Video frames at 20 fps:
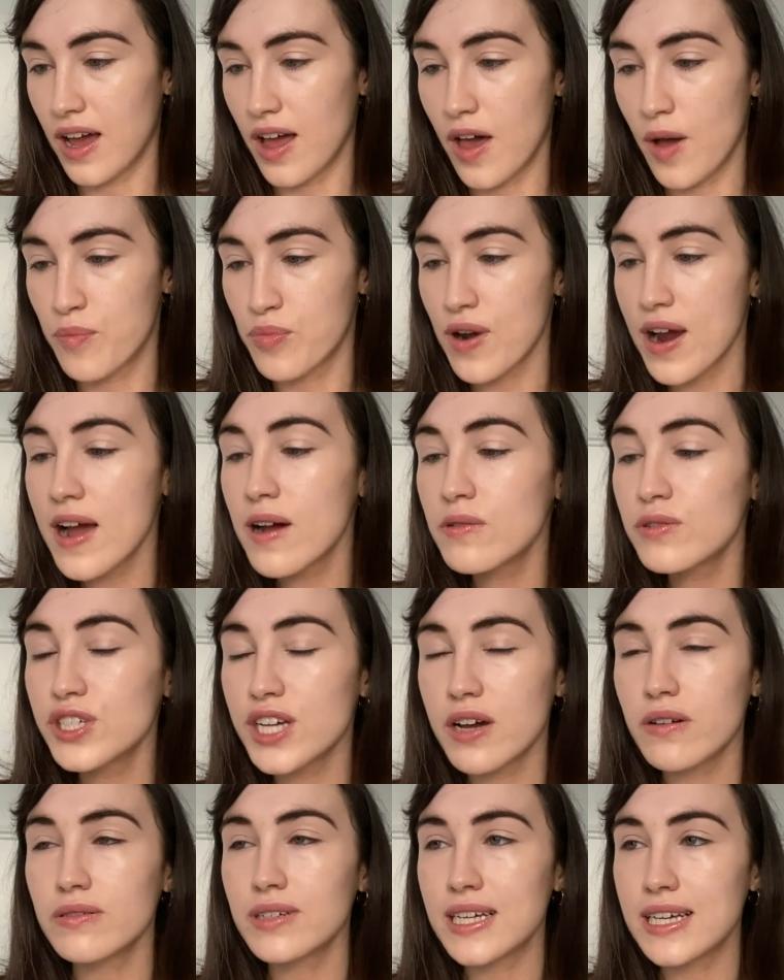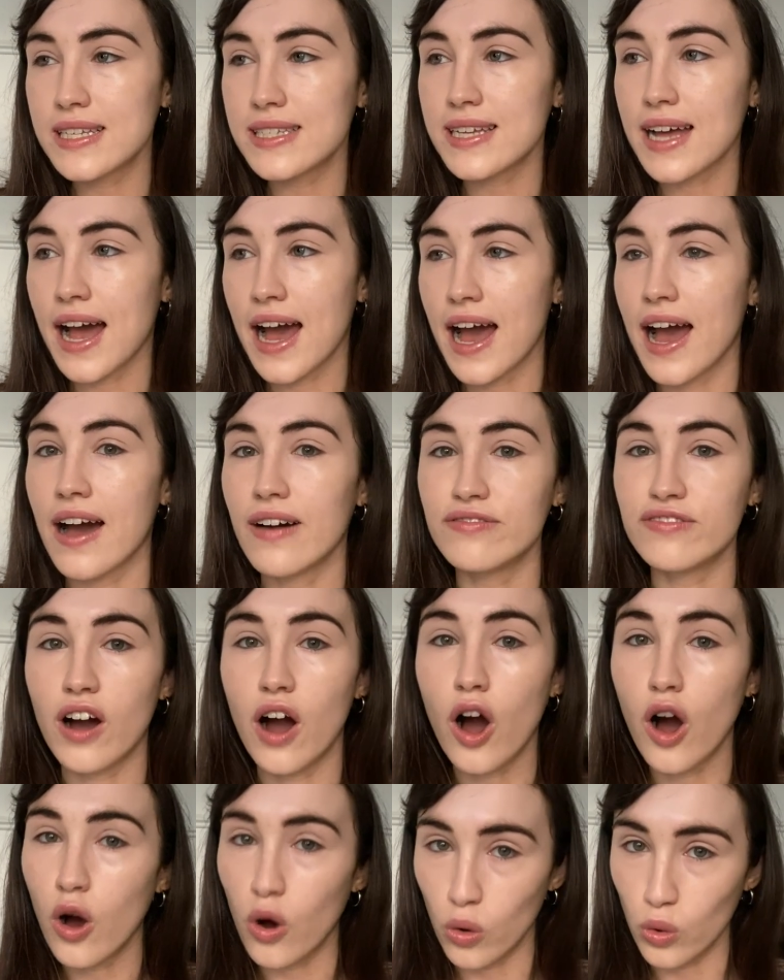a brow gel needs to have a
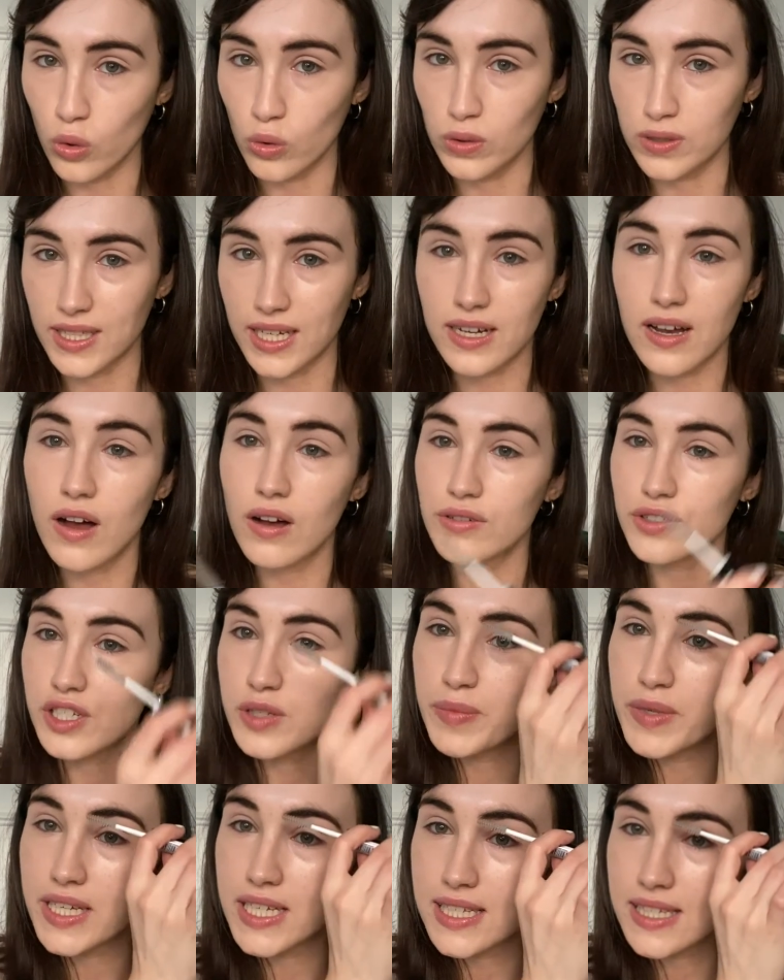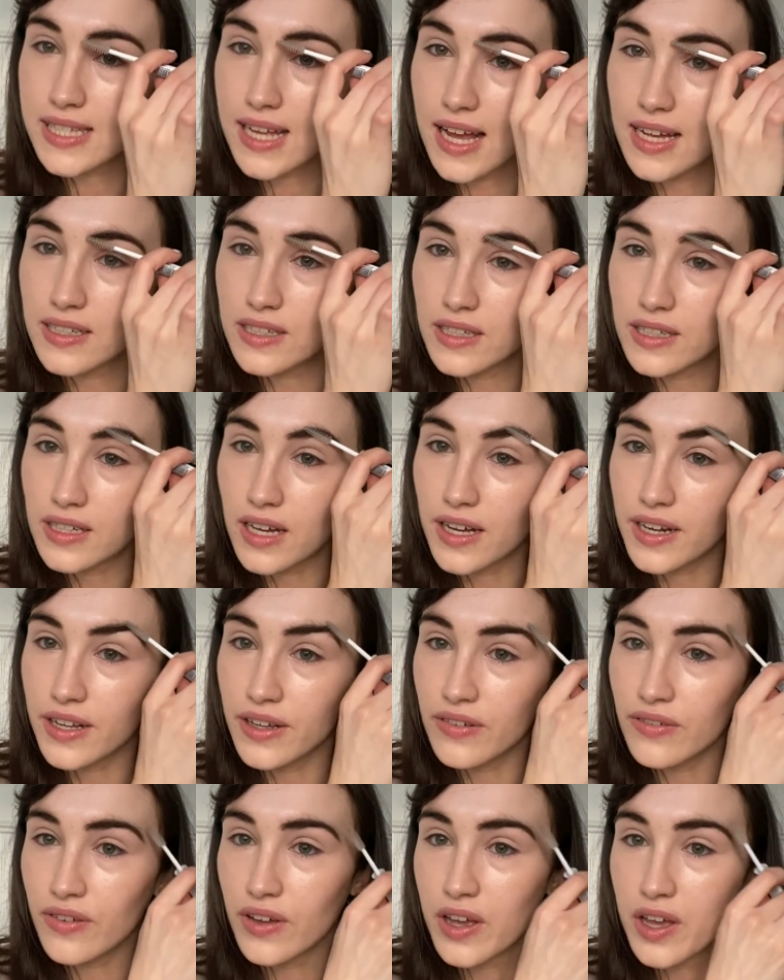hold. It can't just be a standard kind
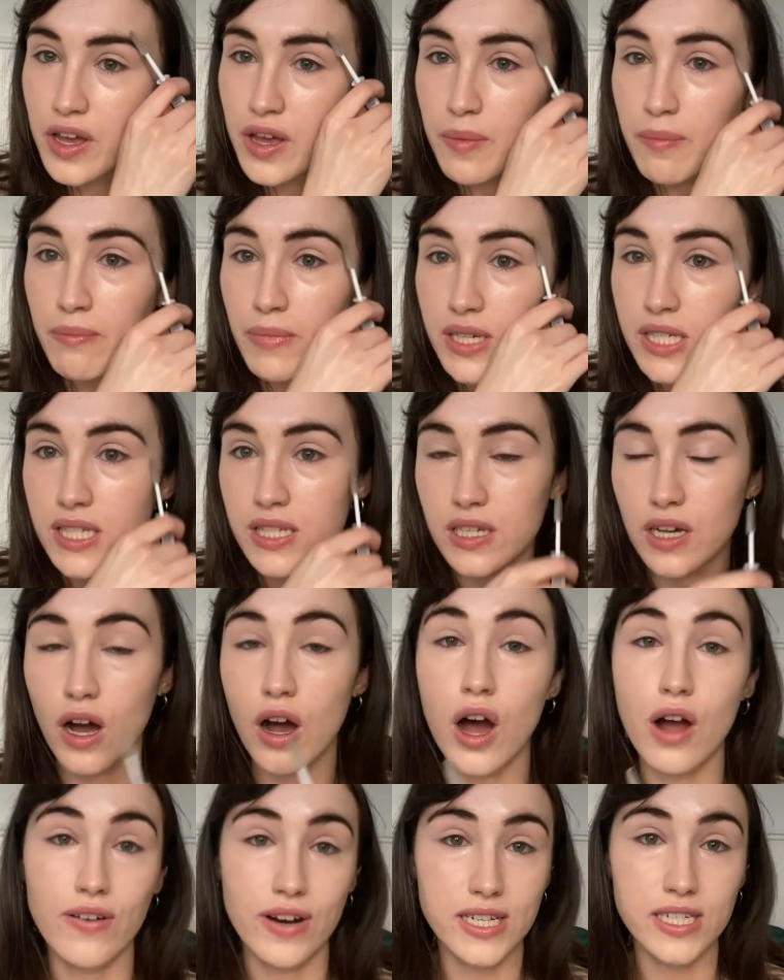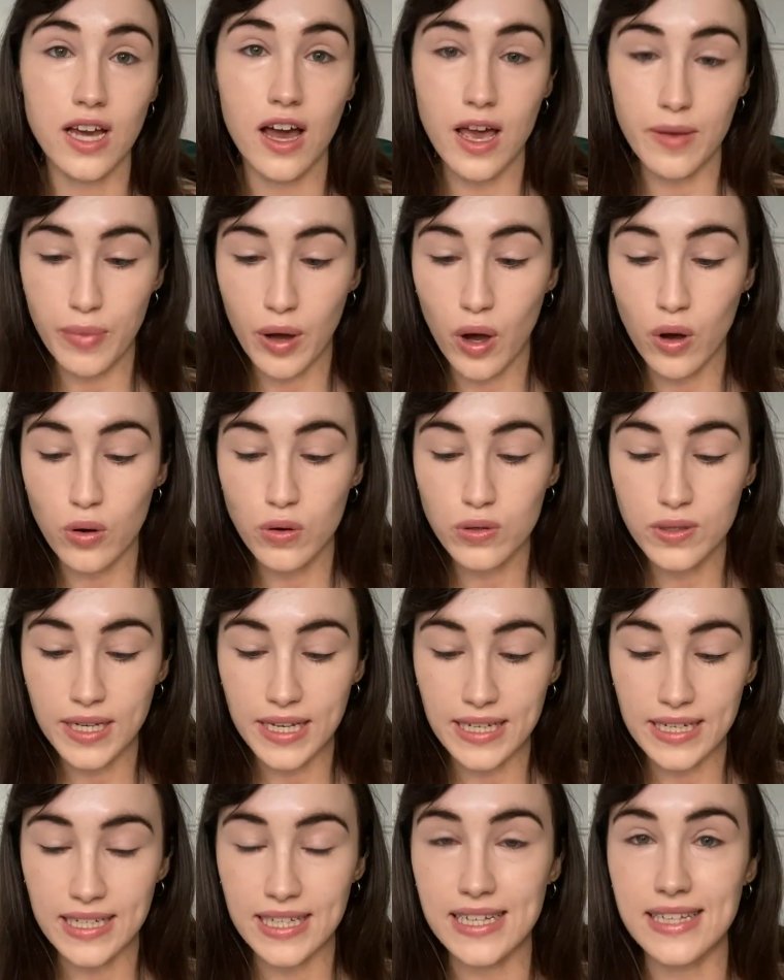of mascara type hold.
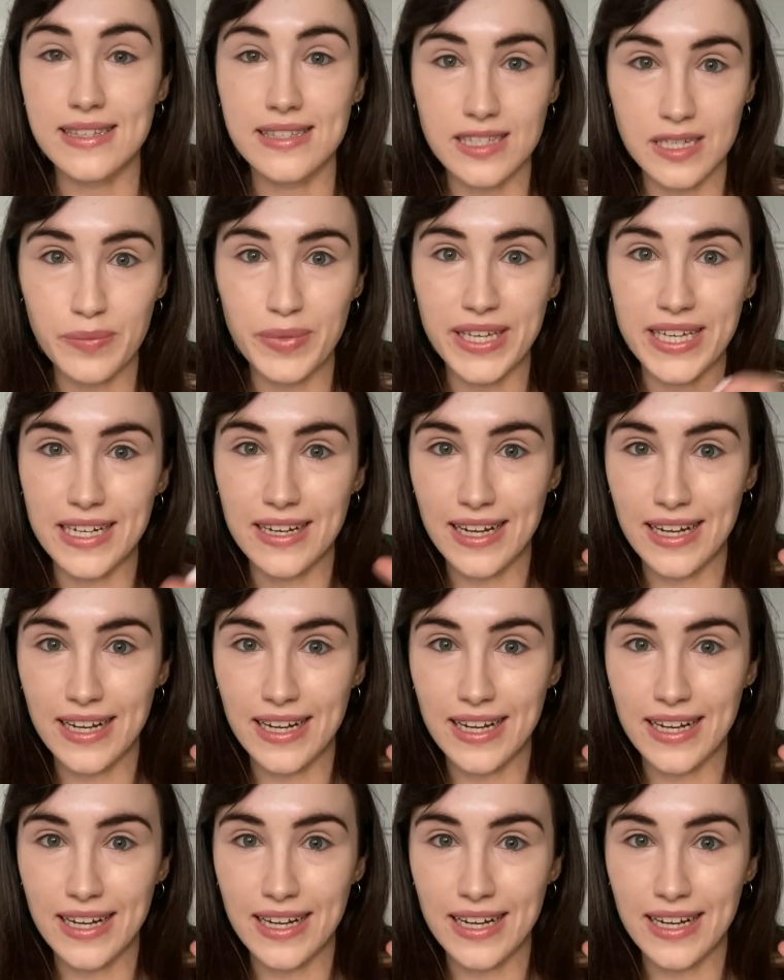It needs to be